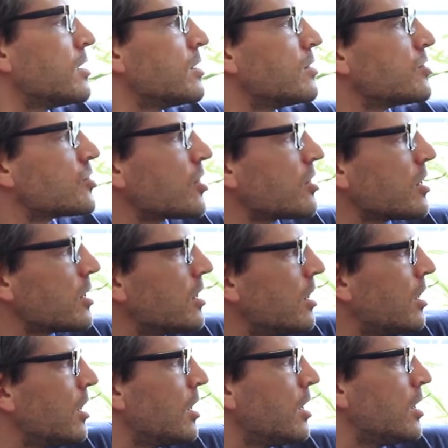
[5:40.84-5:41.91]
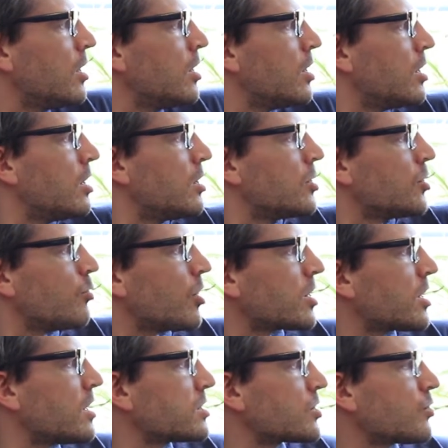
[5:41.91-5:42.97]
Charlie, you
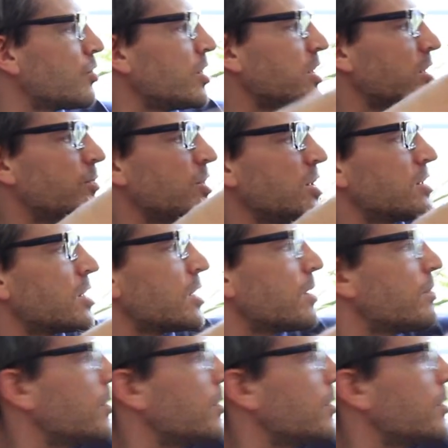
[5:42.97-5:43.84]
want this toy in the meantime?